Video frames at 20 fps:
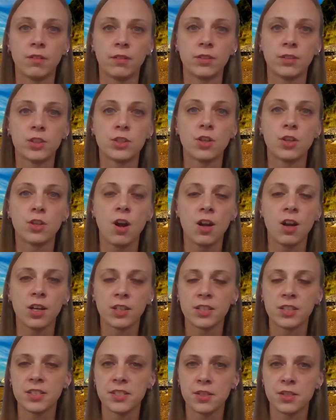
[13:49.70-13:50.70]
Talk
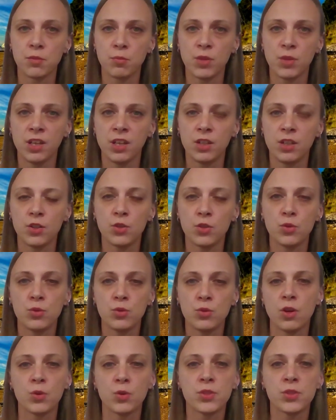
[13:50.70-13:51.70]
to somebody who
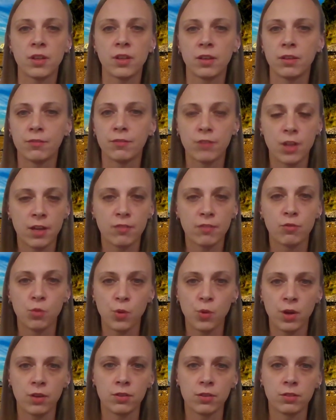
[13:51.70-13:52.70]
knows end of life
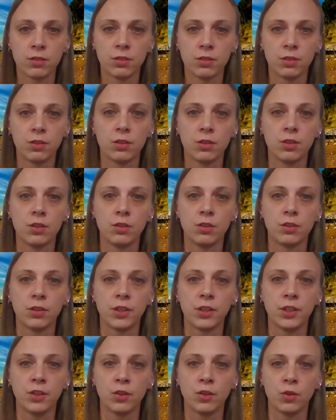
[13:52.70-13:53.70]
well.
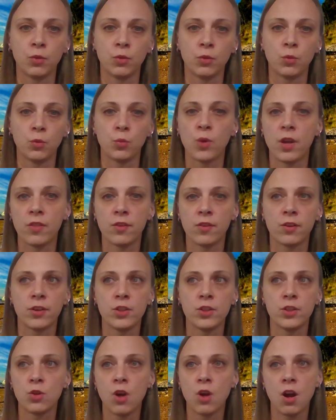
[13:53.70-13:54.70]
Whether
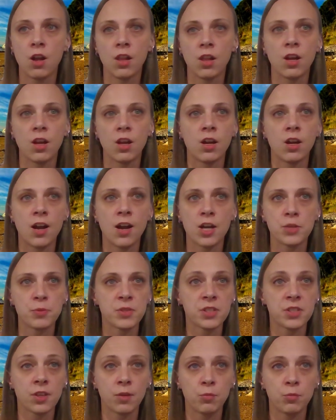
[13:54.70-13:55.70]
you call a
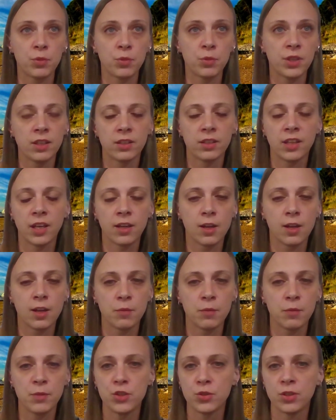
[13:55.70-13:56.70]
hospice company and they come
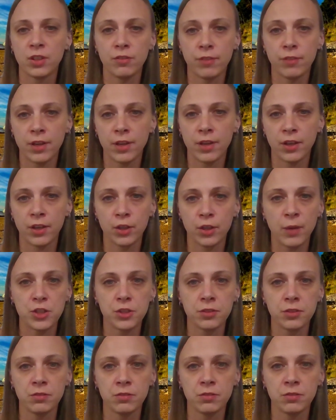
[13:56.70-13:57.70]
and do an
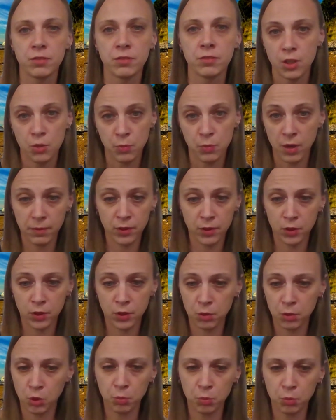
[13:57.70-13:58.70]
evaluation, maybe they're
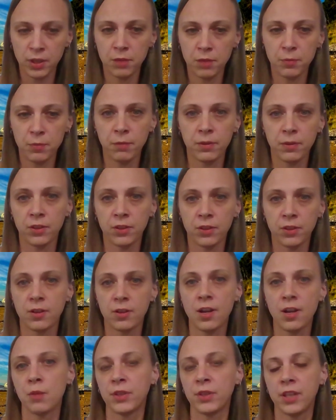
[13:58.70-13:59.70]
appropriate, maybe they're
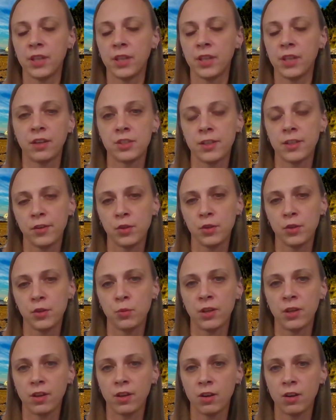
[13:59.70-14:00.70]
not, but they could tell you
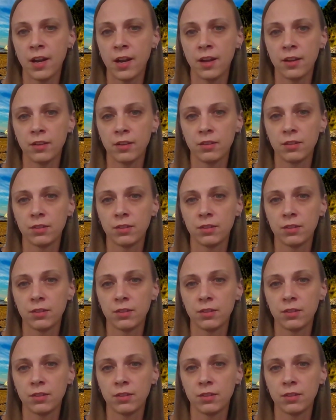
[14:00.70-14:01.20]
where they're at.